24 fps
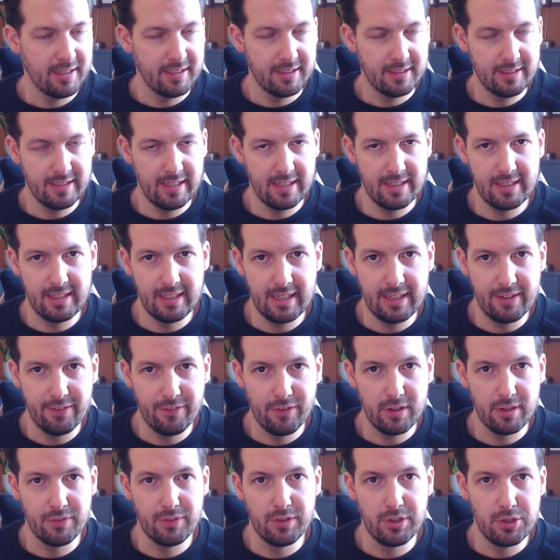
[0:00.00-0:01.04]
standing in
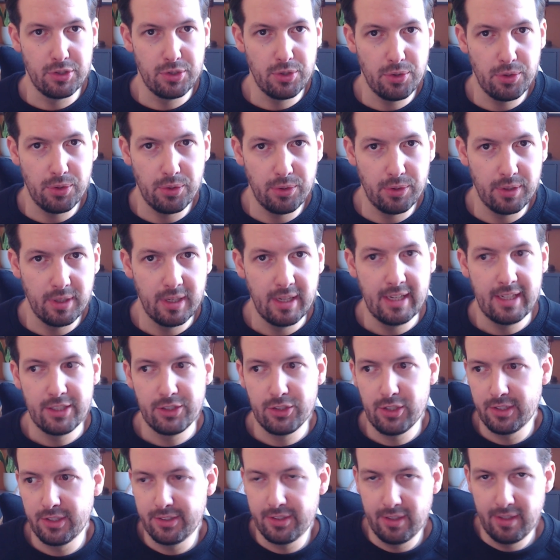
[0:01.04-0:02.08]
front of the door
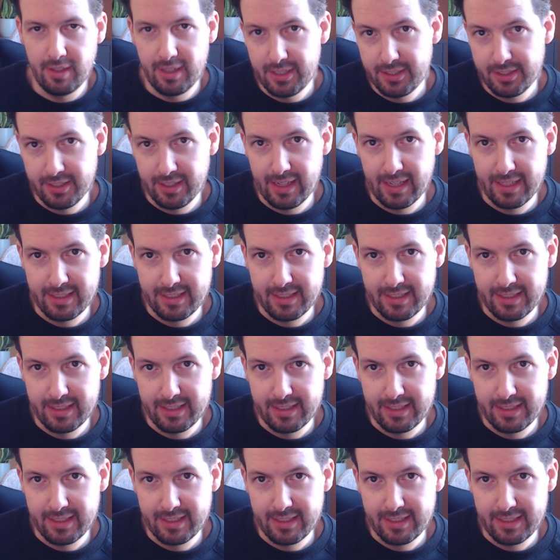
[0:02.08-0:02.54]
trying to listen